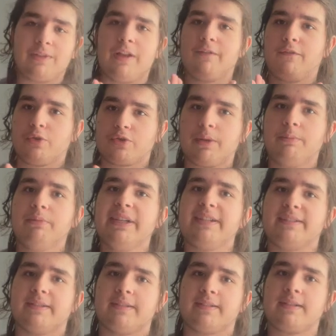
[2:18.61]
for some
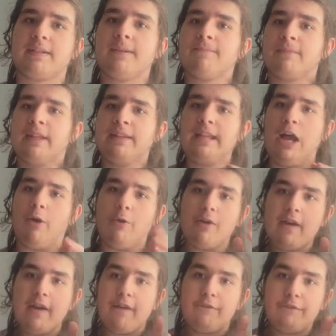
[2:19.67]
reasons. Now,
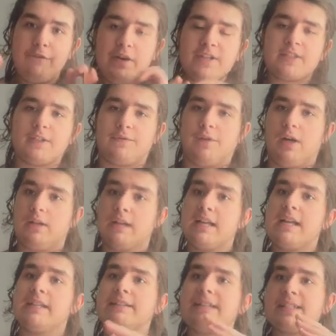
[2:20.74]
first of all,
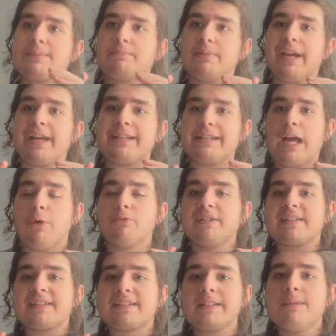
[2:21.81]
let's break down the
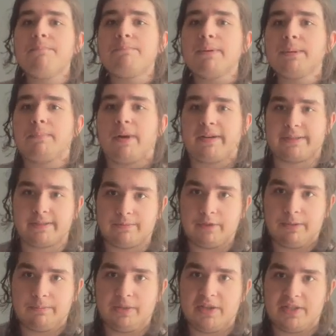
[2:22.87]
simple parts of our
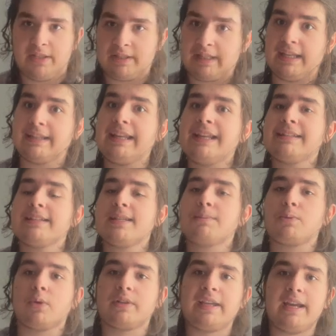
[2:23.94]
project, and that is
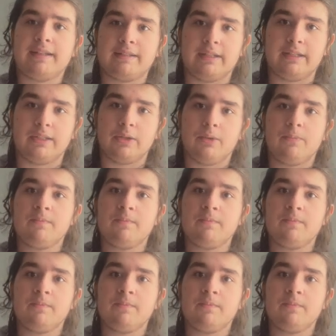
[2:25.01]
protecting you.